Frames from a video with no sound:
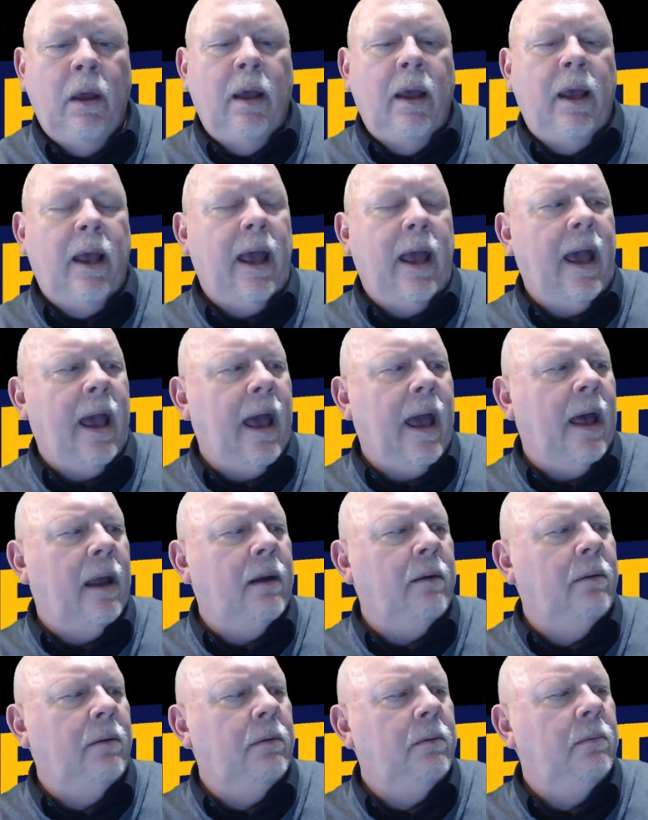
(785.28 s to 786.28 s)

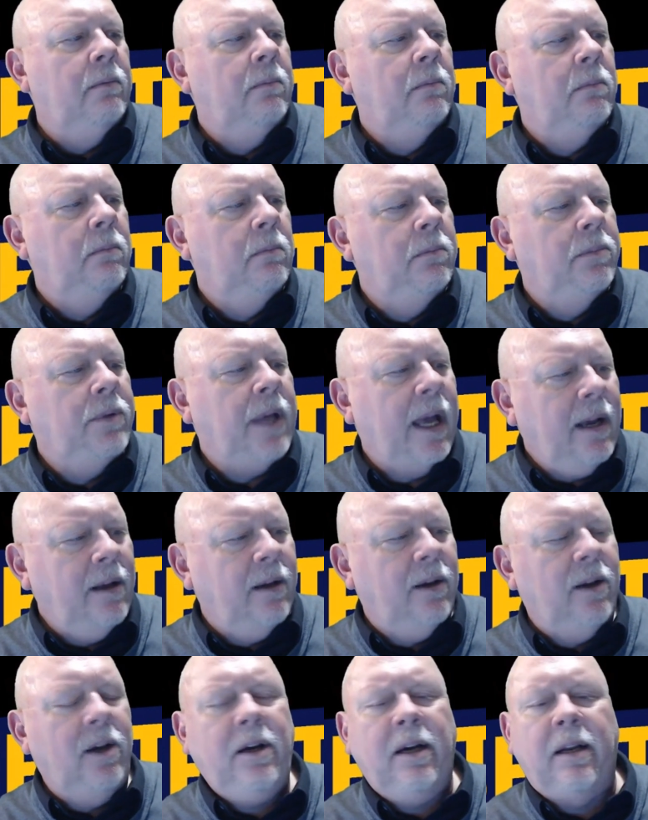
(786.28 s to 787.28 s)
and take a
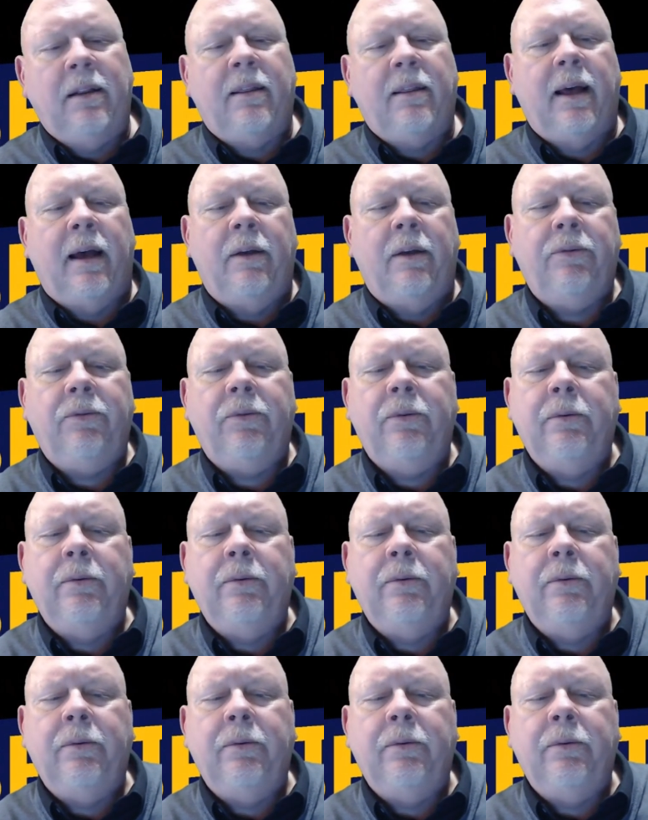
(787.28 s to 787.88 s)
look at this.